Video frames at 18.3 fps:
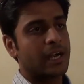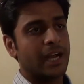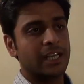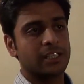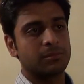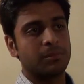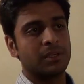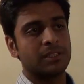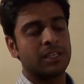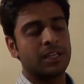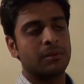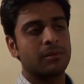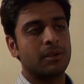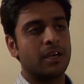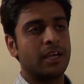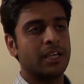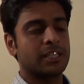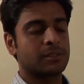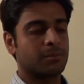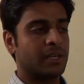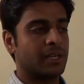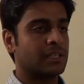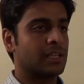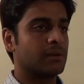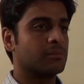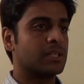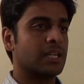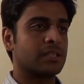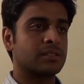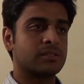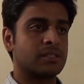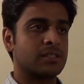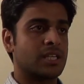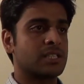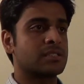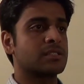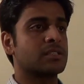I explained them, I explained them that
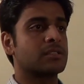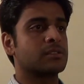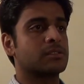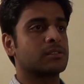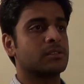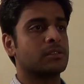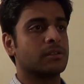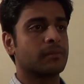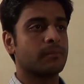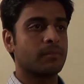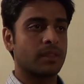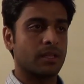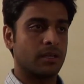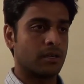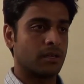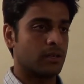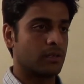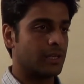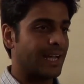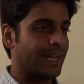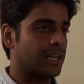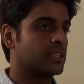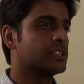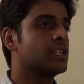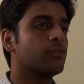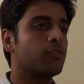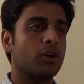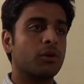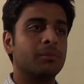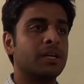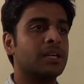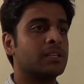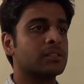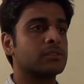stress is uh, uh, energy for me.